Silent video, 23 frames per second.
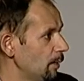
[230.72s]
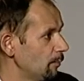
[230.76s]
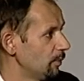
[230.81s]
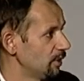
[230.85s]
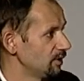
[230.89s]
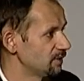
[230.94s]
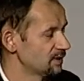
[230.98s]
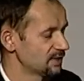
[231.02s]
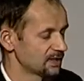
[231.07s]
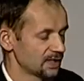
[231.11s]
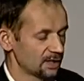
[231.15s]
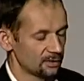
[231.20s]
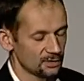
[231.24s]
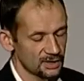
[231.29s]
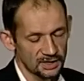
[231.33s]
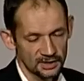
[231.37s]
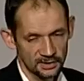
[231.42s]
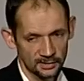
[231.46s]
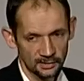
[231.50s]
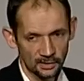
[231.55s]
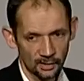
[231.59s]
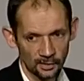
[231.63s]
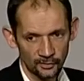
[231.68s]
But there is
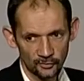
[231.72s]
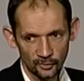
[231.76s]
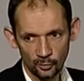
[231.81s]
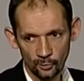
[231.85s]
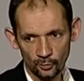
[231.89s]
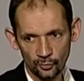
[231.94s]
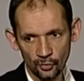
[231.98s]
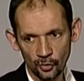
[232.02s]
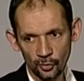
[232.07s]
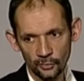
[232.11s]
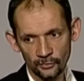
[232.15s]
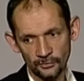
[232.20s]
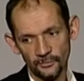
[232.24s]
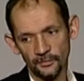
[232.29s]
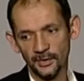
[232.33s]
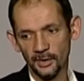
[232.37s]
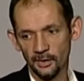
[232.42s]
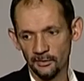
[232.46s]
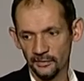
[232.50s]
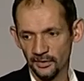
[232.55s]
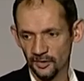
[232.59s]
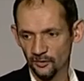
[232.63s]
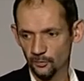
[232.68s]
another broad
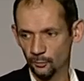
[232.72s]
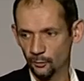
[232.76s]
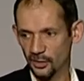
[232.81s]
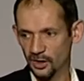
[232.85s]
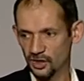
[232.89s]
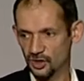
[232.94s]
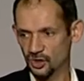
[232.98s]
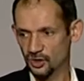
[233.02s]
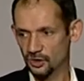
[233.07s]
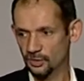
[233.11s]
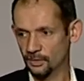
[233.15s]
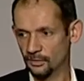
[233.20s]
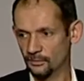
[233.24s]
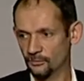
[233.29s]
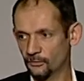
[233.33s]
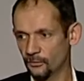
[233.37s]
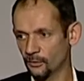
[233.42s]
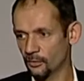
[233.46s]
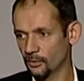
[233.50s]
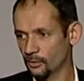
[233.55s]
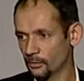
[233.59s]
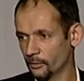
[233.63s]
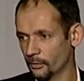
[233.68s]
field of expression
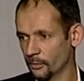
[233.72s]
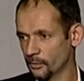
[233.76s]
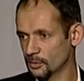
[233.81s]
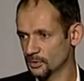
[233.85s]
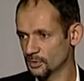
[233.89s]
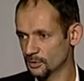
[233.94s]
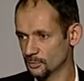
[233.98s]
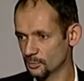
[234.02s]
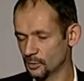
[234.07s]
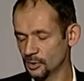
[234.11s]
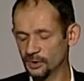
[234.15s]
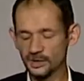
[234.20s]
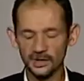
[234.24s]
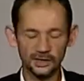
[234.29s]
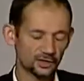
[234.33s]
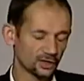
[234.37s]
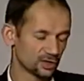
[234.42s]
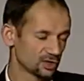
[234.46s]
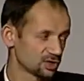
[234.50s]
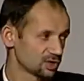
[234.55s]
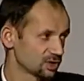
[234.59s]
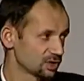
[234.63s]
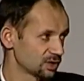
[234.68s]
for those
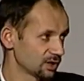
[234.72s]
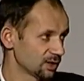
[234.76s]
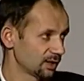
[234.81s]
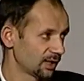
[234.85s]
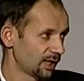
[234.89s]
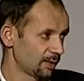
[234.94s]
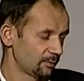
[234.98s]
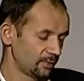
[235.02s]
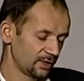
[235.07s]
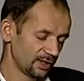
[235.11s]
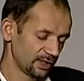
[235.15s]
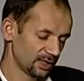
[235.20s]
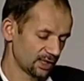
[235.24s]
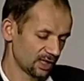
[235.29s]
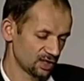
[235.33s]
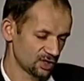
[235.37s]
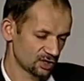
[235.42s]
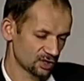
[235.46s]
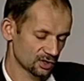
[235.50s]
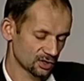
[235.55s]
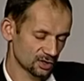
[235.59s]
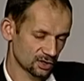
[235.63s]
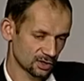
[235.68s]
multi-touch
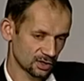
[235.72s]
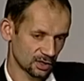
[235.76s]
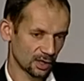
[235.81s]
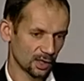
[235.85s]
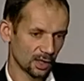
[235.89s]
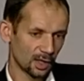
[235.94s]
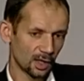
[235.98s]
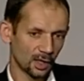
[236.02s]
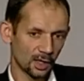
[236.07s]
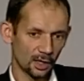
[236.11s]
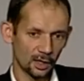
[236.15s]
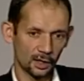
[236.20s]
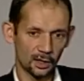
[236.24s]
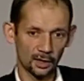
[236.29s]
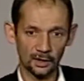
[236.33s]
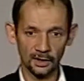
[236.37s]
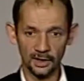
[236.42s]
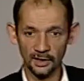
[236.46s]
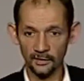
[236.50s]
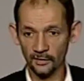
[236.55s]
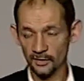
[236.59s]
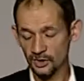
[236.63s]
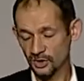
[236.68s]
applications
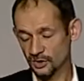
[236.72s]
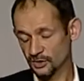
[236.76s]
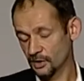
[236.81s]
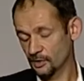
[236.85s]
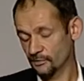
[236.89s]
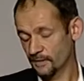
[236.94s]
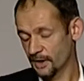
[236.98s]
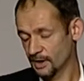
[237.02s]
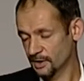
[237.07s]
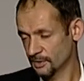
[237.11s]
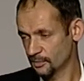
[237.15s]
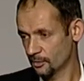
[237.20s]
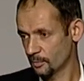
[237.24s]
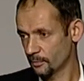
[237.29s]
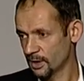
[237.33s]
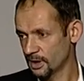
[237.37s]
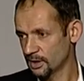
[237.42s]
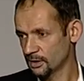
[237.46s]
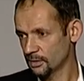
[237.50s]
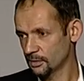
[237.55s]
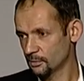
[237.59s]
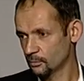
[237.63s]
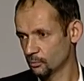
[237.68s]
in the service
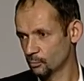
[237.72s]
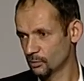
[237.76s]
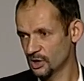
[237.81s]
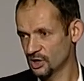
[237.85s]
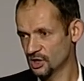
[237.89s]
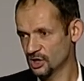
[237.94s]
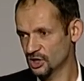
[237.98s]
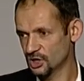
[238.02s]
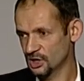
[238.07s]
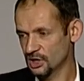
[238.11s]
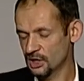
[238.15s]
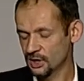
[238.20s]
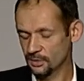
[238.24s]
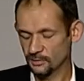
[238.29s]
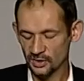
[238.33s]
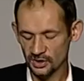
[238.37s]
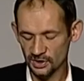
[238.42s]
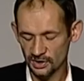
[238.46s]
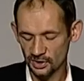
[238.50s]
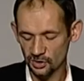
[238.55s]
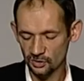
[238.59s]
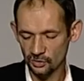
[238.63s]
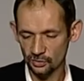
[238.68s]
domain, which
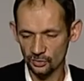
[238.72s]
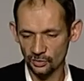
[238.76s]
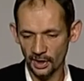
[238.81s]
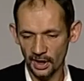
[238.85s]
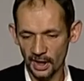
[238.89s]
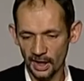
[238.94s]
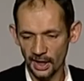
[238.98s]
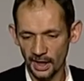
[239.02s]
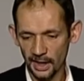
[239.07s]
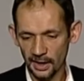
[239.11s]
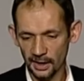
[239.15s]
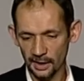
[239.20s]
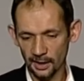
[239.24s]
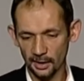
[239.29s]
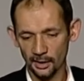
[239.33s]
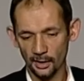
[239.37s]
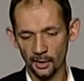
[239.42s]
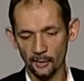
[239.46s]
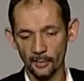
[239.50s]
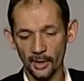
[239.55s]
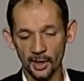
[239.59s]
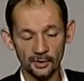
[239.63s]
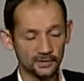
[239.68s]
seems to lie
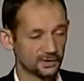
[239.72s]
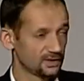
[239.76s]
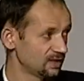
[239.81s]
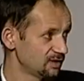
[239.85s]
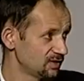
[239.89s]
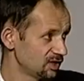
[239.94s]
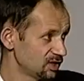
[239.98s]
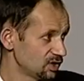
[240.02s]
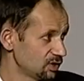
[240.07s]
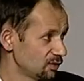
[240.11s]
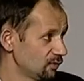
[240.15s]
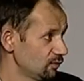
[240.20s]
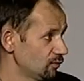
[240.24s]
about decision